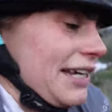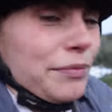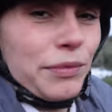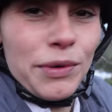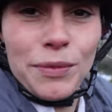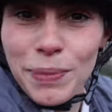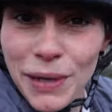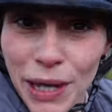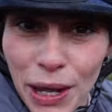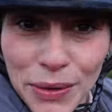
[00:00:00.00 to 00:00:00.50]
and
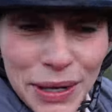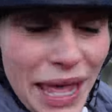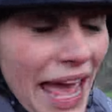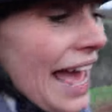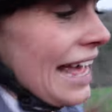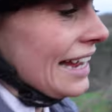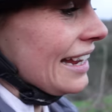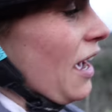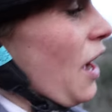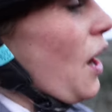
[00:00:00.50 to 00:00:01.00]
we'd be
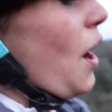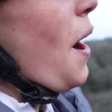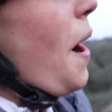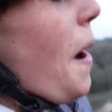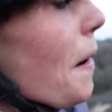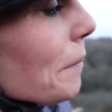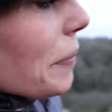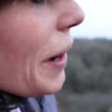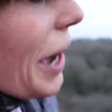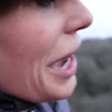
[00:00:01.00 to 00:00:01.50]
okay.
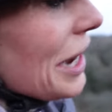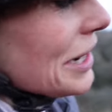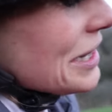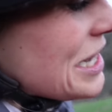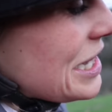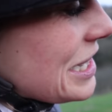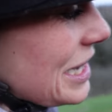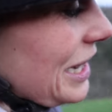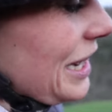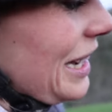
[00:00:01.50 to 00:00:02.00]

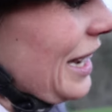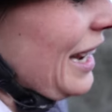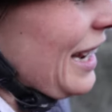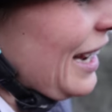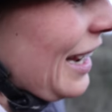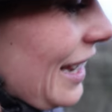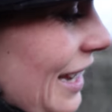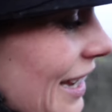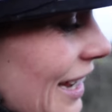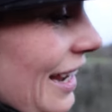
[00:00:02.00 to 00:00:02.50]
But
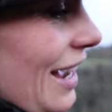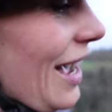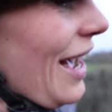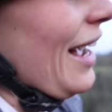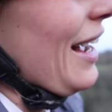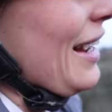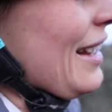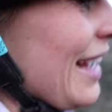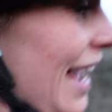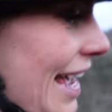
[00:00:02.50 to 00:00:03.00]

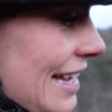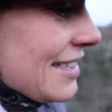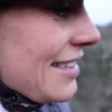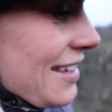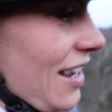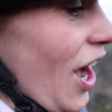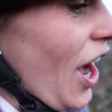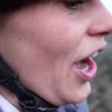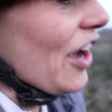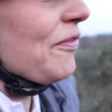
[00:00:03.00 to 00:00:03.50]
yes,
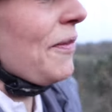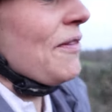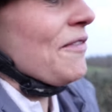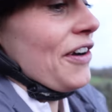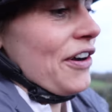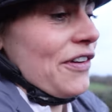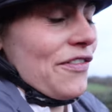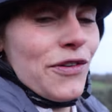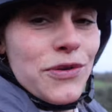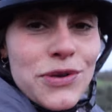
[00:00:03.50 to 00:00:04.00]
I've been
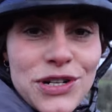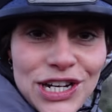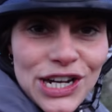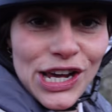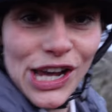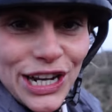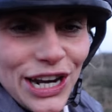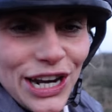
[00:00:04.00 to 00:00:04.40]
very fortunate